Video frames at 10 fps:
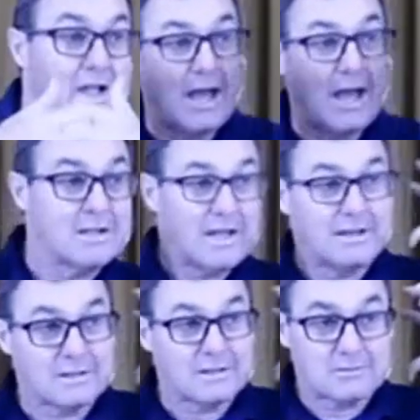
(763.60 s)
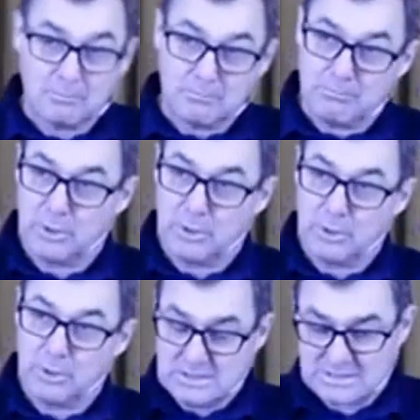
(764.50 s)
and it and it brings
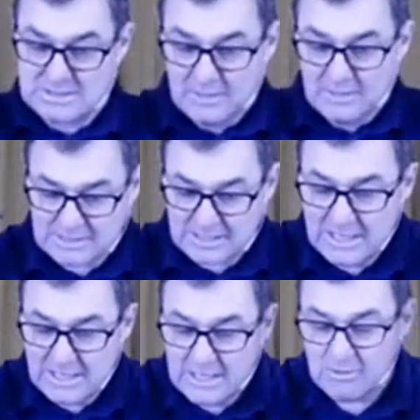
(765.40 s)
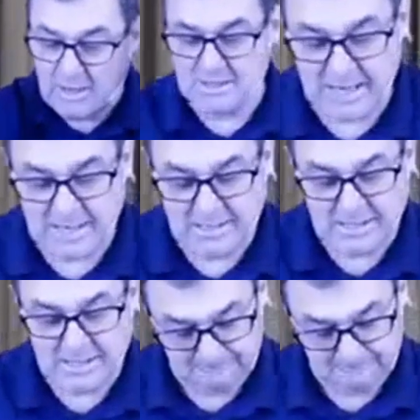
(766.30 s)
this, this clear understanding.